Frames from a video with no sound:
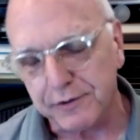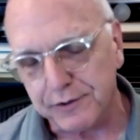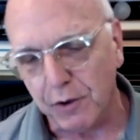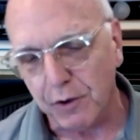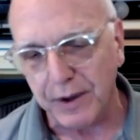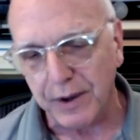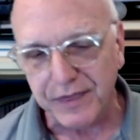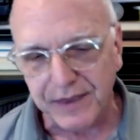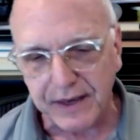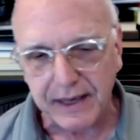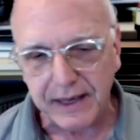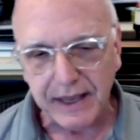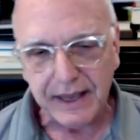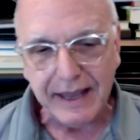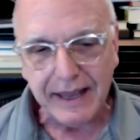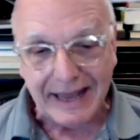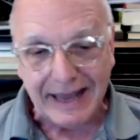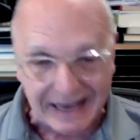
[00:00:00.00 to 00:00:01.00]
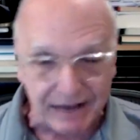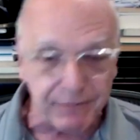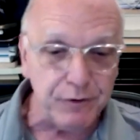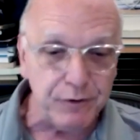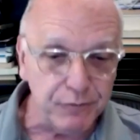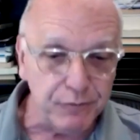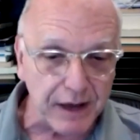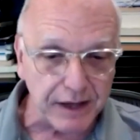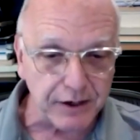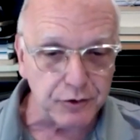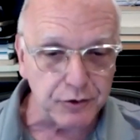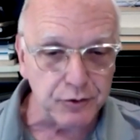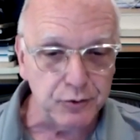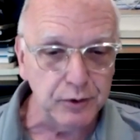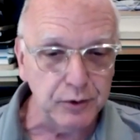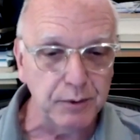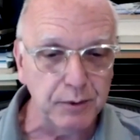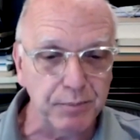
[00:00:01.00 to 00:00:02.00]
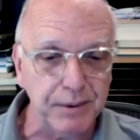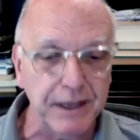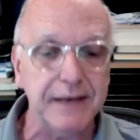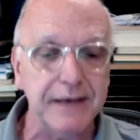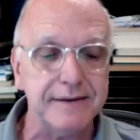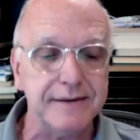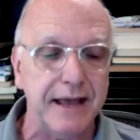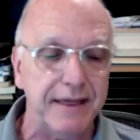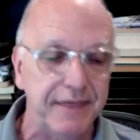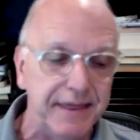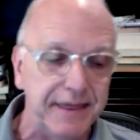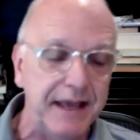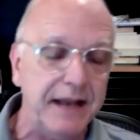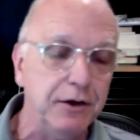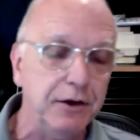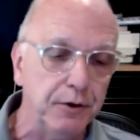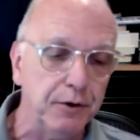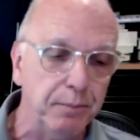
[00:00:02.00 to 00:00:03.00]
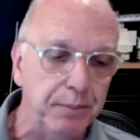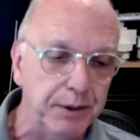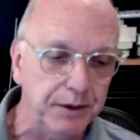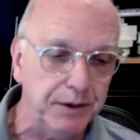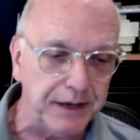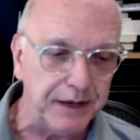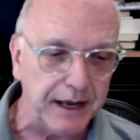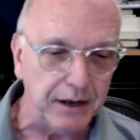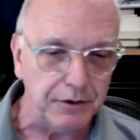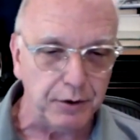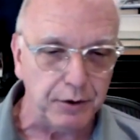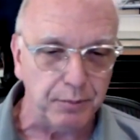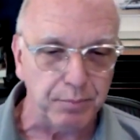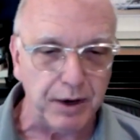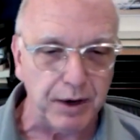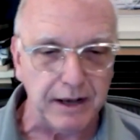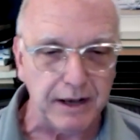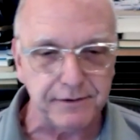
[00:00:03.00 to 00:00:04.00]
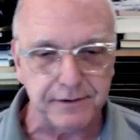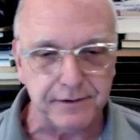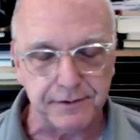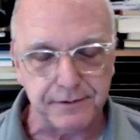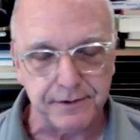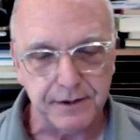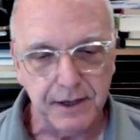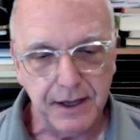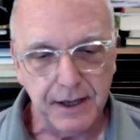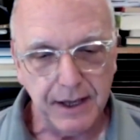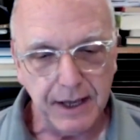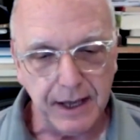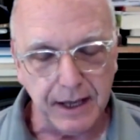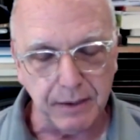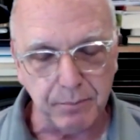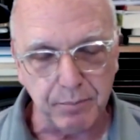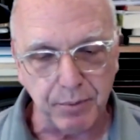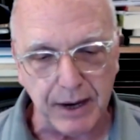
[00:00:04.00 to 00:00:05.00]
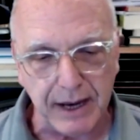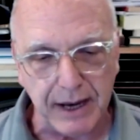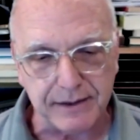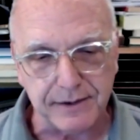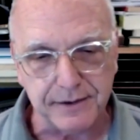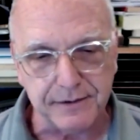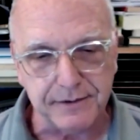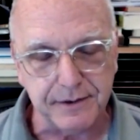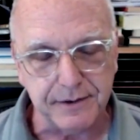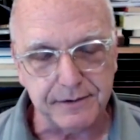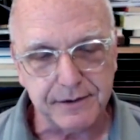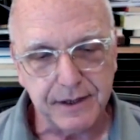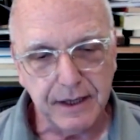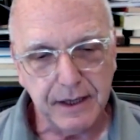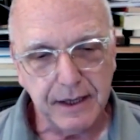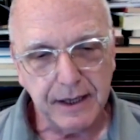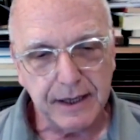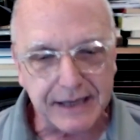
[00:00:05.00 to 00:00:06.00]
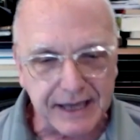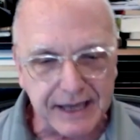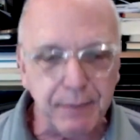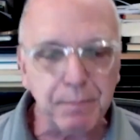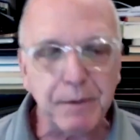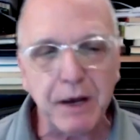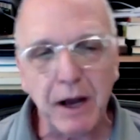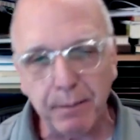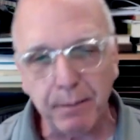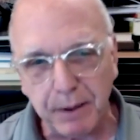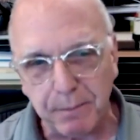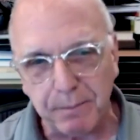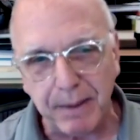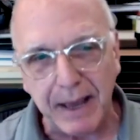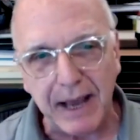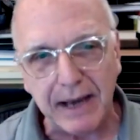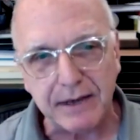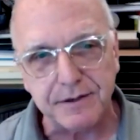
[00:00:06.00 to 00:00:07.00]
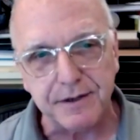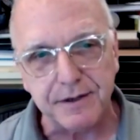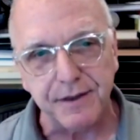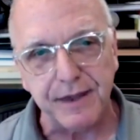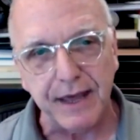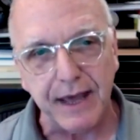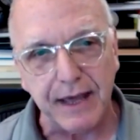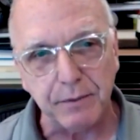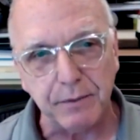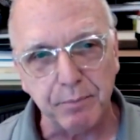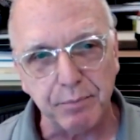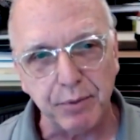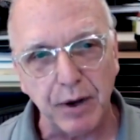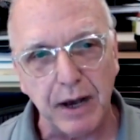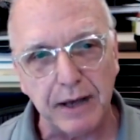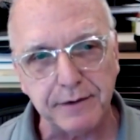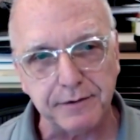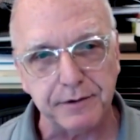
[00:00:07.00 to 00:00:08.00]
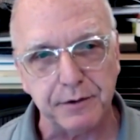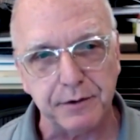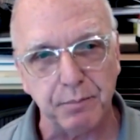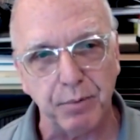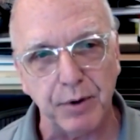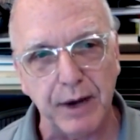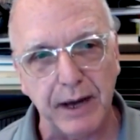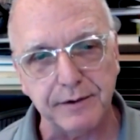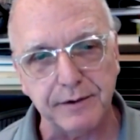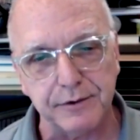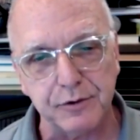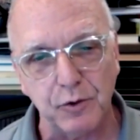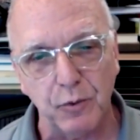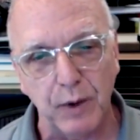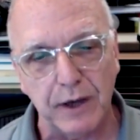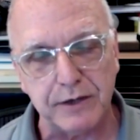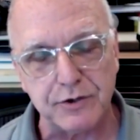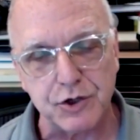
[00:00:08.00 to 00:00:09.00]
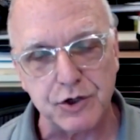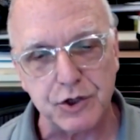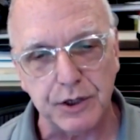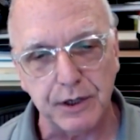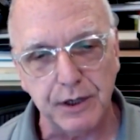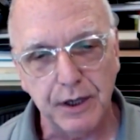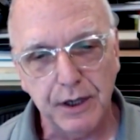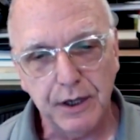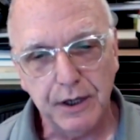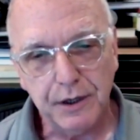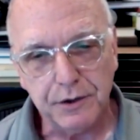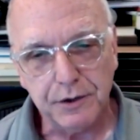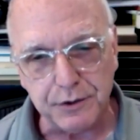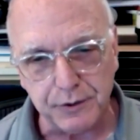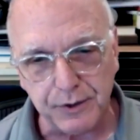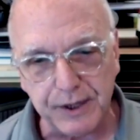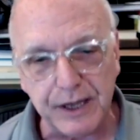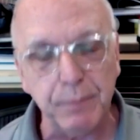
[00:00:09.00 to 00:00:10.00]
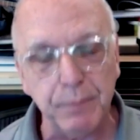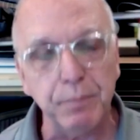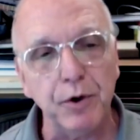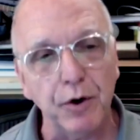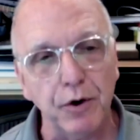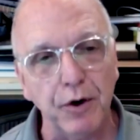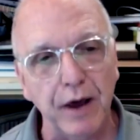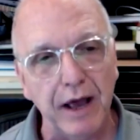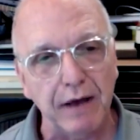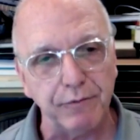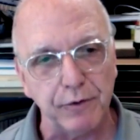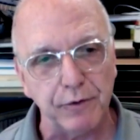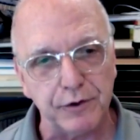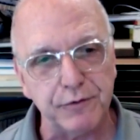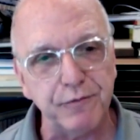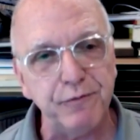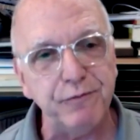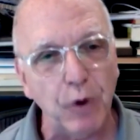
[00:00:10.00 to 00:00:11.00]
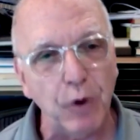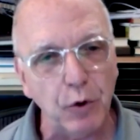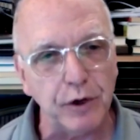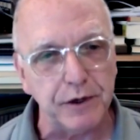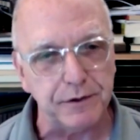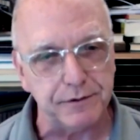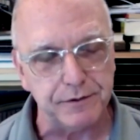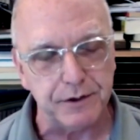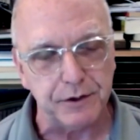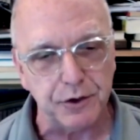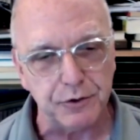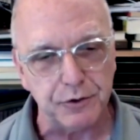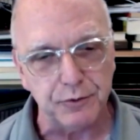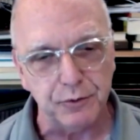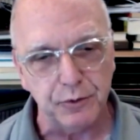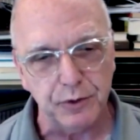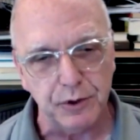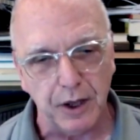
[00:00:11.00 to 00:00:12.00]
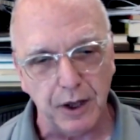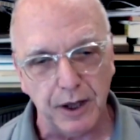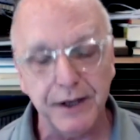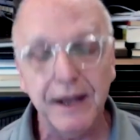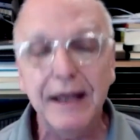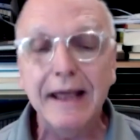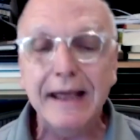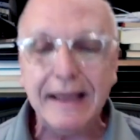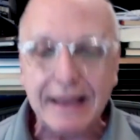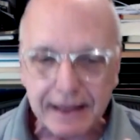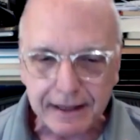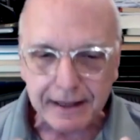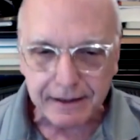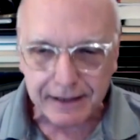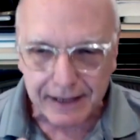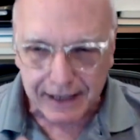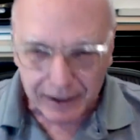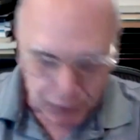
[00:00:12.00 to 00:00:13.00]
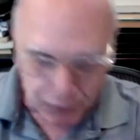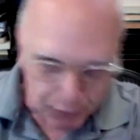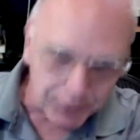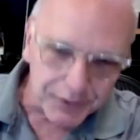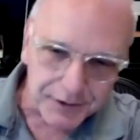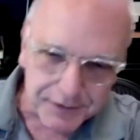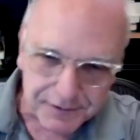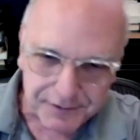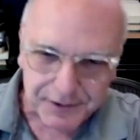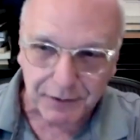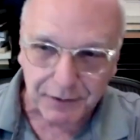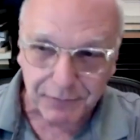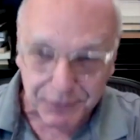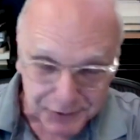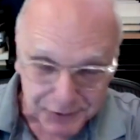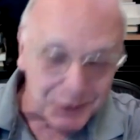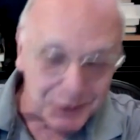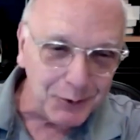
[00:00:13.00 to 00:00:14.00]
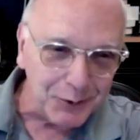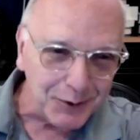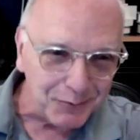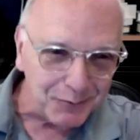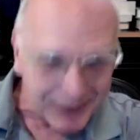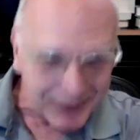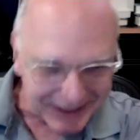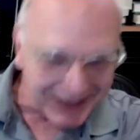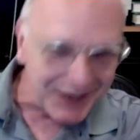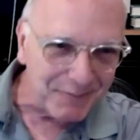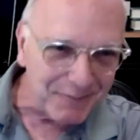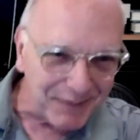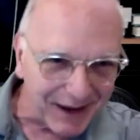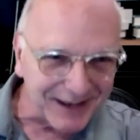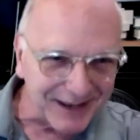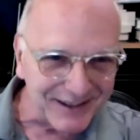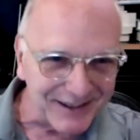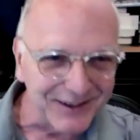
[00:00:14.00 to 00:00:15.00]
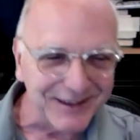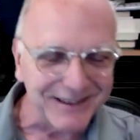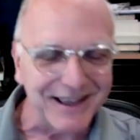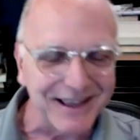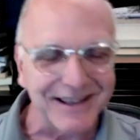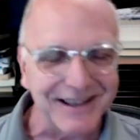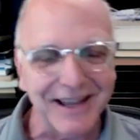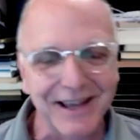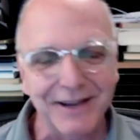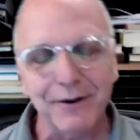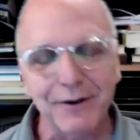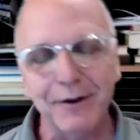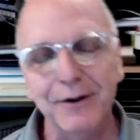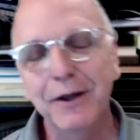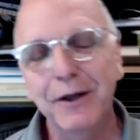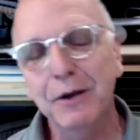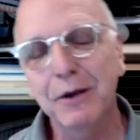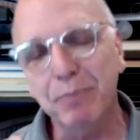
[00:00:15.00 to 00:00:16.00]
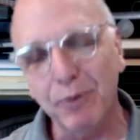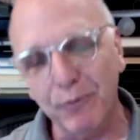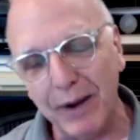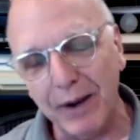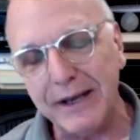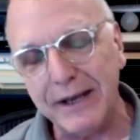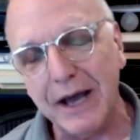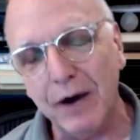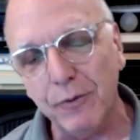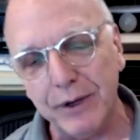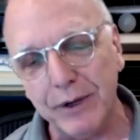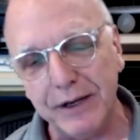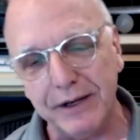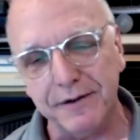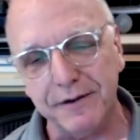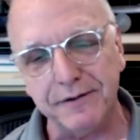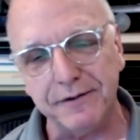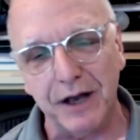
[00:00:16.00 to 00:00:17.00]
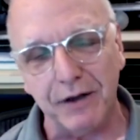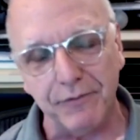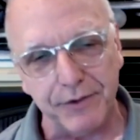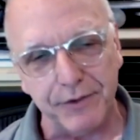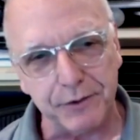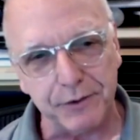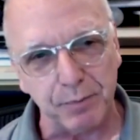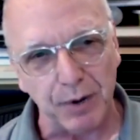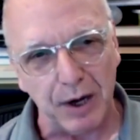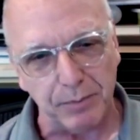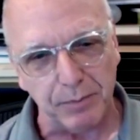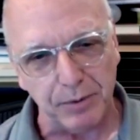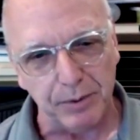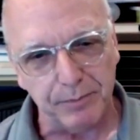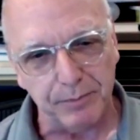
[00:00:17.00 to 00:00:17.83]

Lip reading: So I think if you've got a tool in place and then you're building out your process and practices, keep coming back to that process and practice question to keep your efforts focused in the tool on, ignore this stuff. It's cool. We can come back and look at that later. But right now we need to solve this problem.